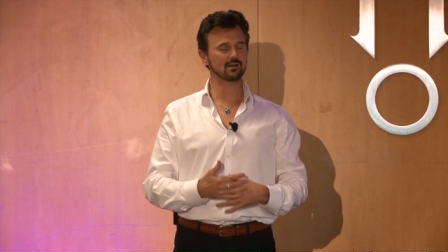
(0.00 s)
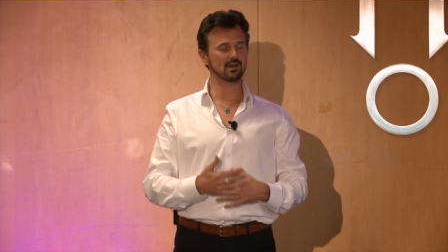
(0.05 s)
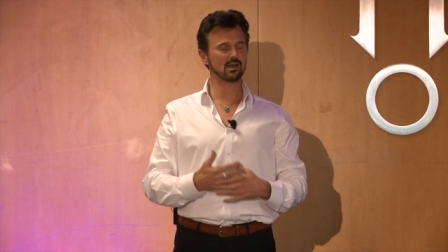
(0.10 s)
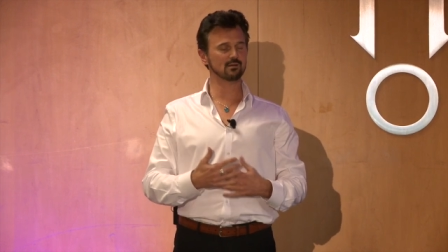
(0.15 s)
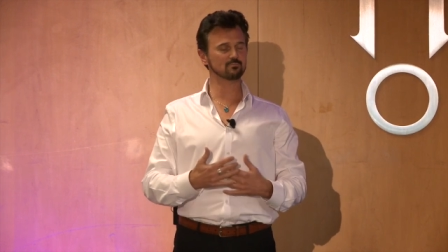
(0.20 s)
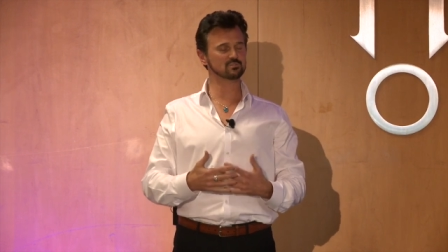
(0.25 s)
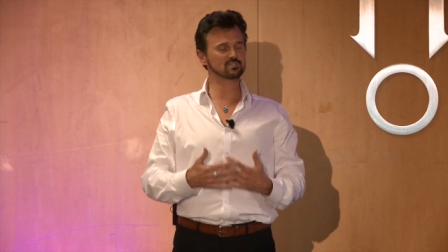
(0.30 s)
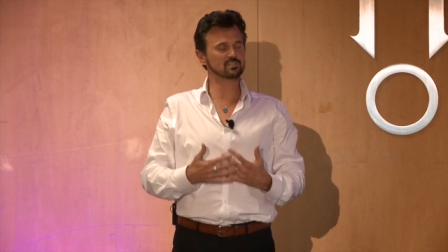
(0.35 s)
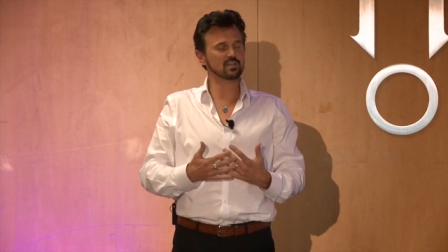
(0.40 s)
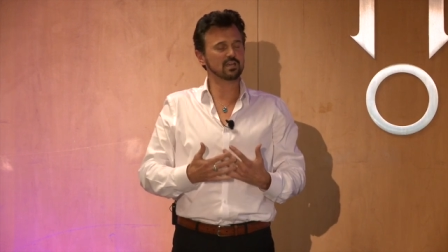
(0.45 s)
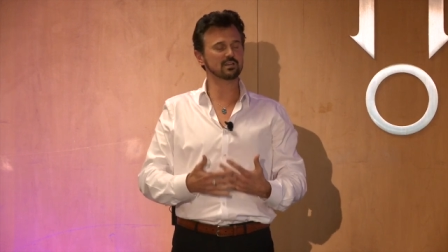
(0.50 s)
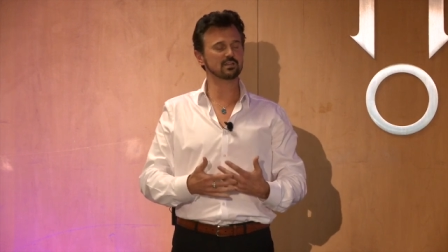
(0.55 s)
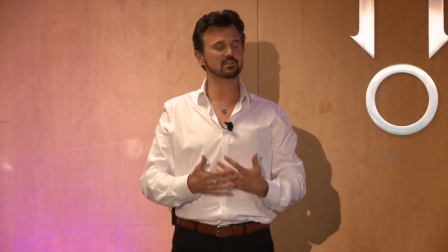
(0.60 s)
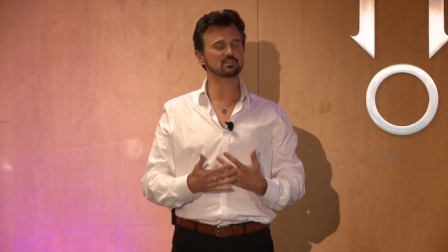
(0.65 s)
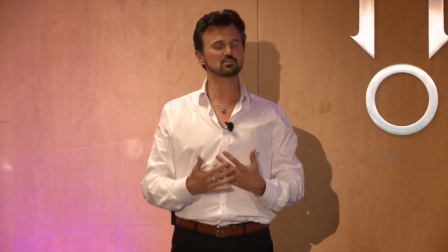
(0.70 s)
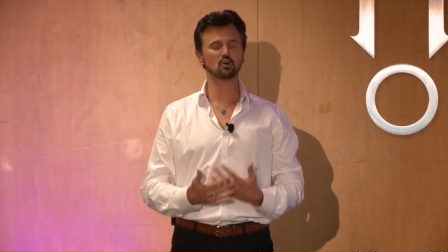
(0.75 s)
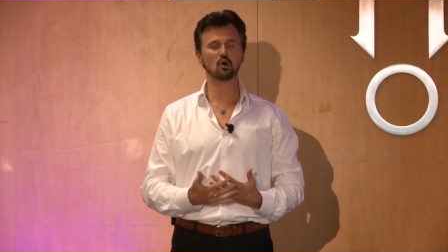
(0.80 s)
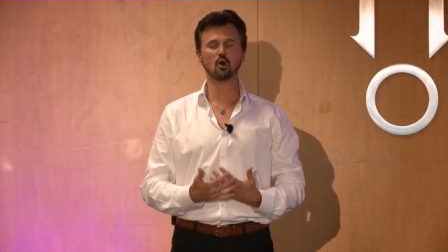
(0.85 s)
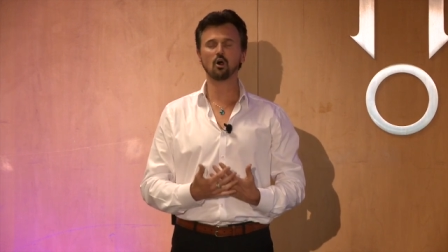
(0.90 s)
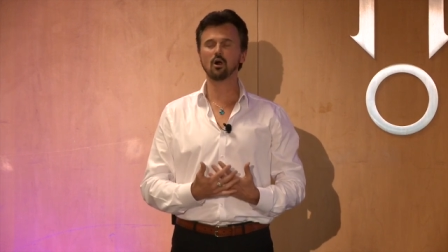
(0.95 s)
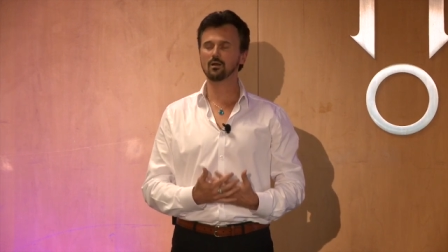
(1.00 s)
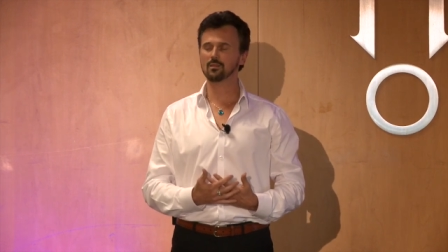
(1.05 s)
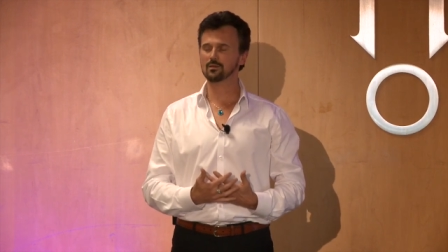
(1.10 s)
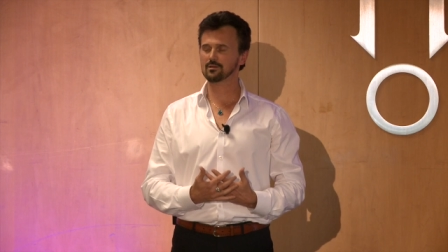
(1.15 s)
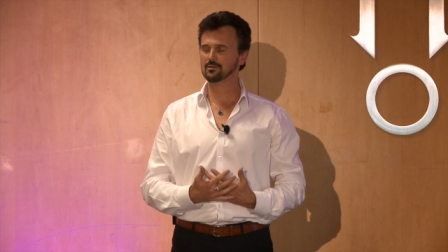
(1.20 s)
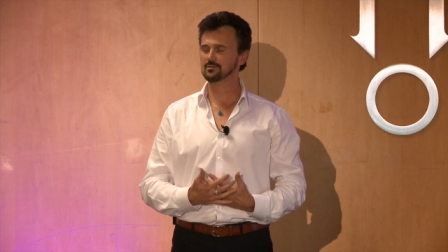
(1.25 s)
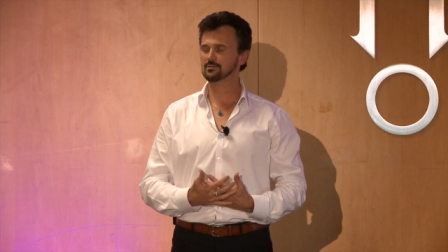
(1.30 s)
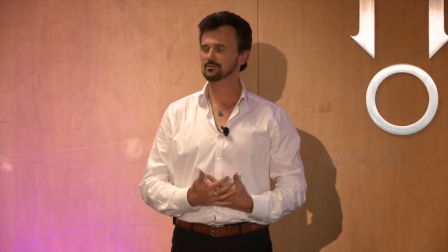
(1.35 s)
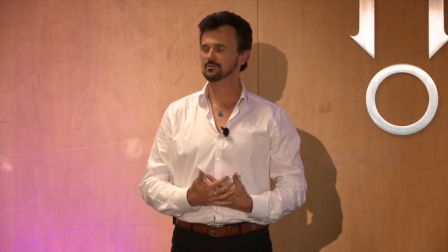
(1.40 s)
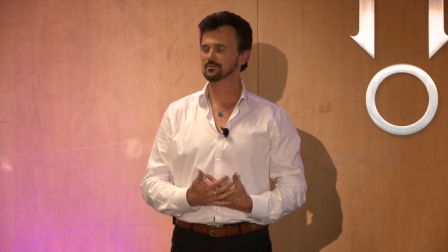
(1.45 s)
I, am standing
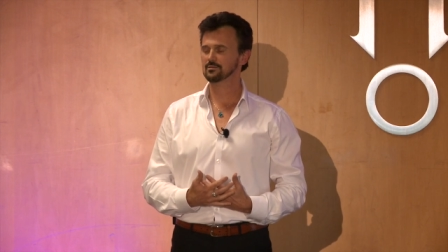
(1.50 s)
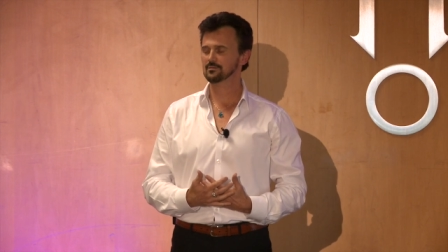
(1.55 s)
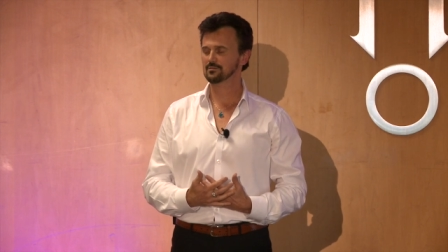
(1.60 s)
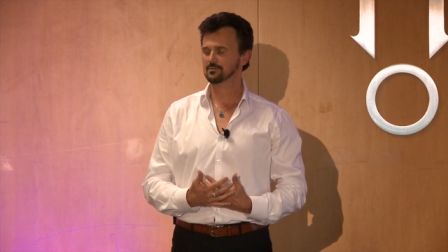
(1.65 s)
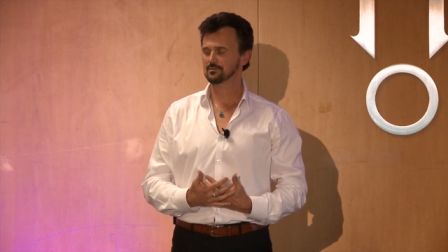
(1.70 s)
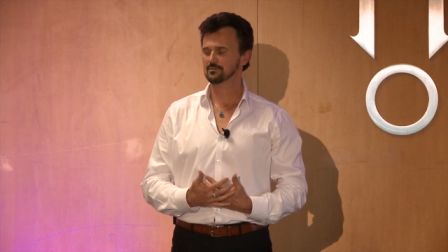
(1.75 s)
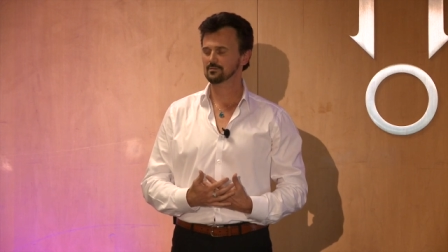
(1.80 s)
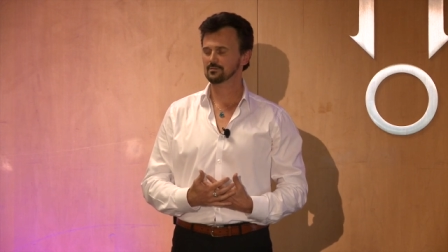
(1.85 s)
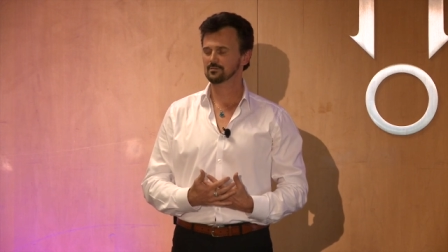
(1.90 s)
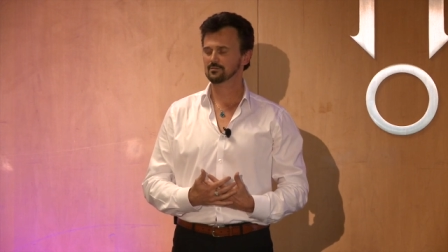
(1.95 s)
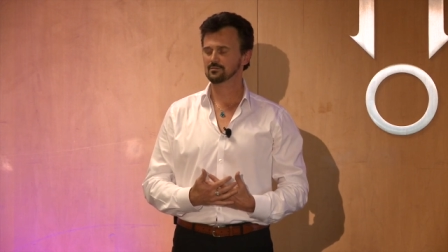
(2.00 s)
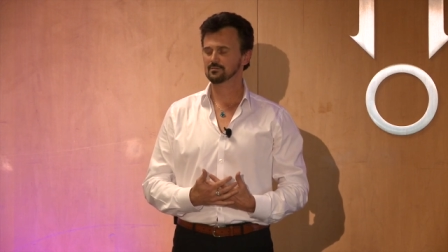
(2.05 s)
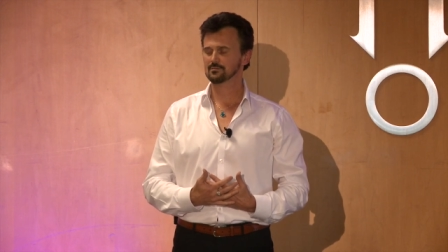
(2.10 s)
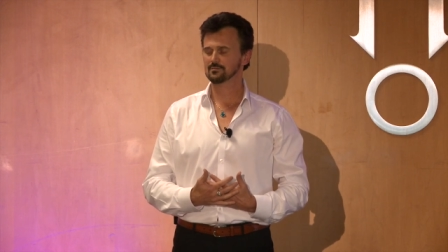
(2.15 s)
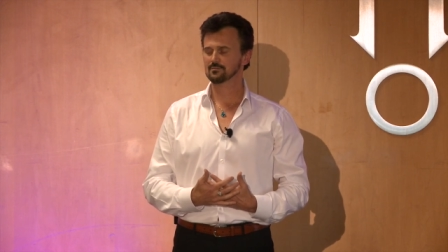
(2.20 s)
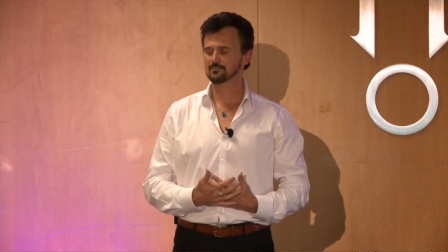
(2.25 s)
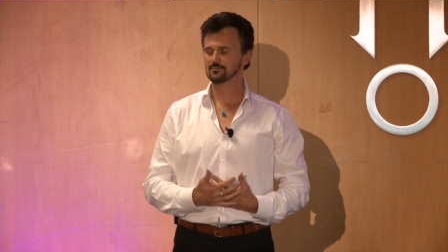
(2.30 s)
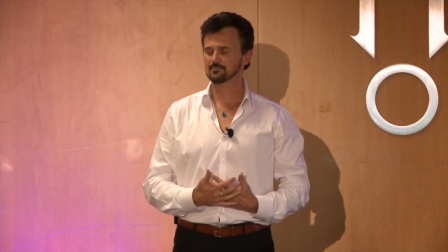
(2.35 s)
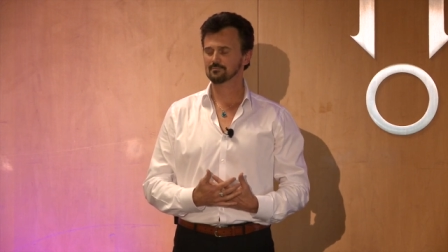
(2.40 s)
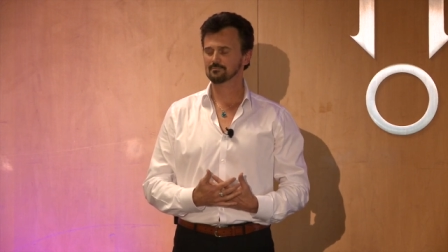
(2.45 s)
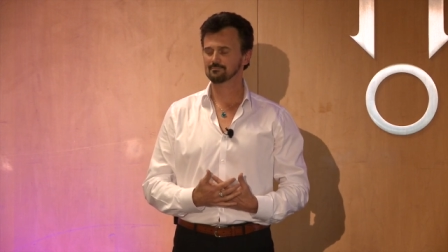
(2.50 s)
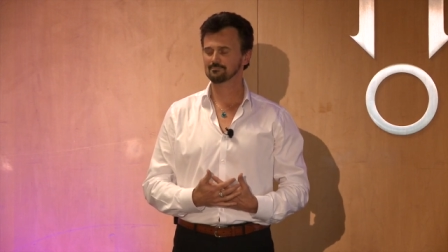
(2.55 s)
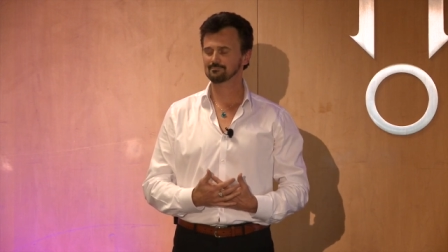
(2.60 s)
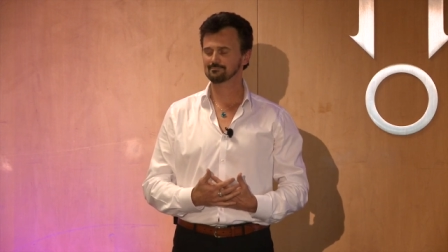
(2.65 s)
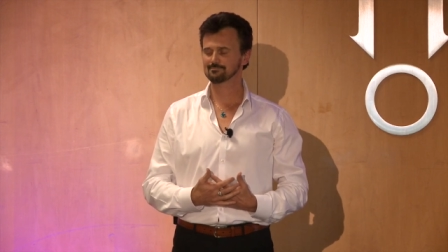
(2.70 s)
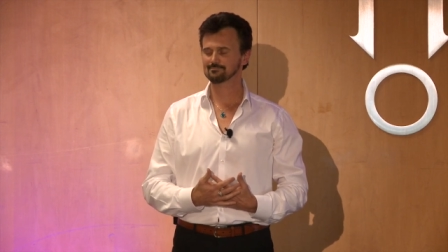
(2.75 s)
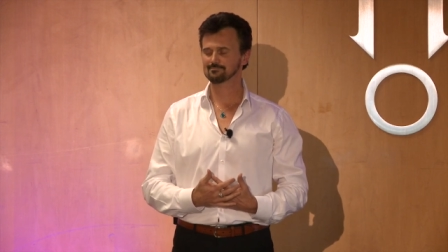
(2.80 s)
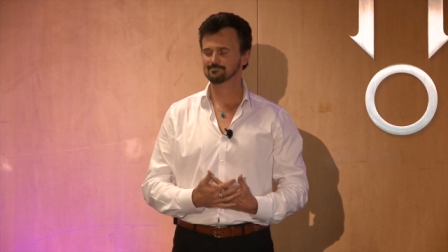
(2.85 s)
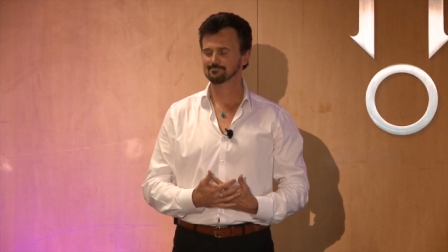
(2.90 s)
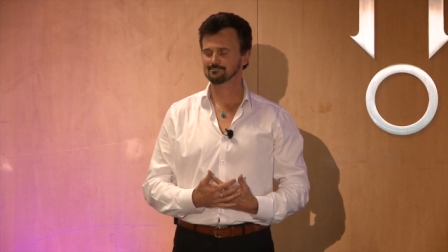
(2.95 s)
taller.
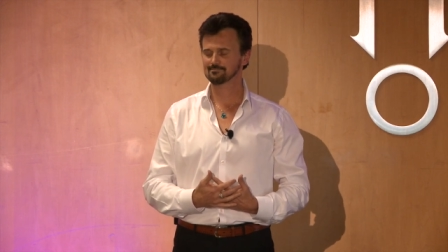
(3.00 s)
Hmm.